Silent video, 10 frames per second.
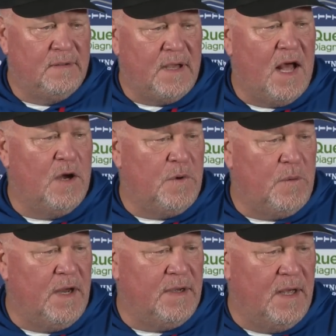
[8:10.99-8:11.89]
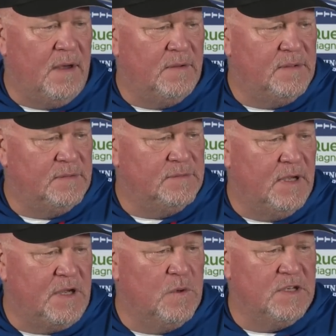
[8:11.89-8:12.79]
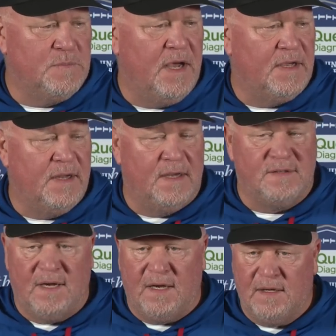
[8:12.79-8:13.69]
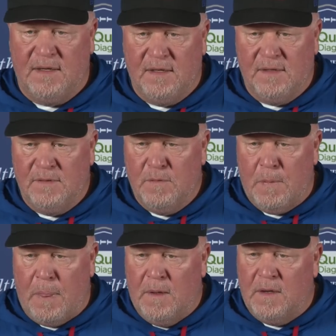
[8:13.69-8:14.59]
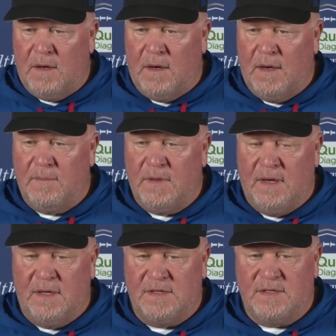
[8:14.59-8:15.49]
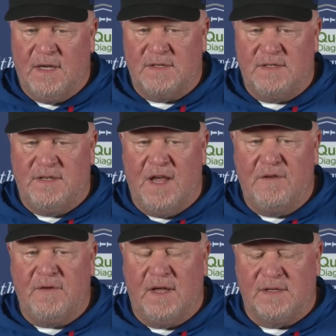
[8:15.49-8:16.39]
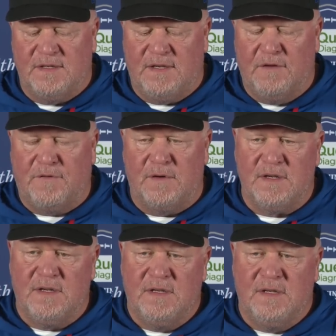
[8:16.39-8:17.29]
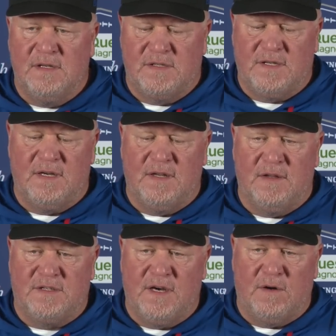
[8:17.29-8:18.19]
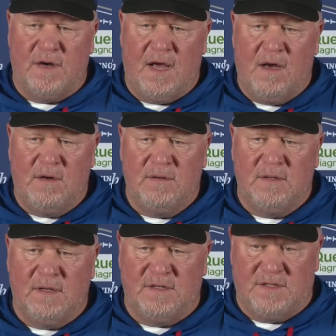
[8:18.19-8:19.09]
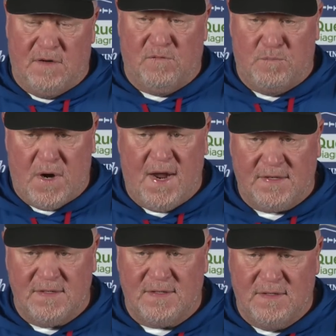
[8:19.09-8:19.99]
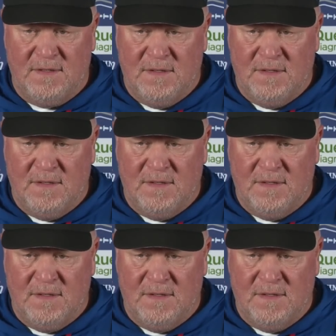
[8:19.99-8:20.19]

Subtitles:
caliber right now, like he was back in 19. All right, and it's different sitting in the chair now instead of practice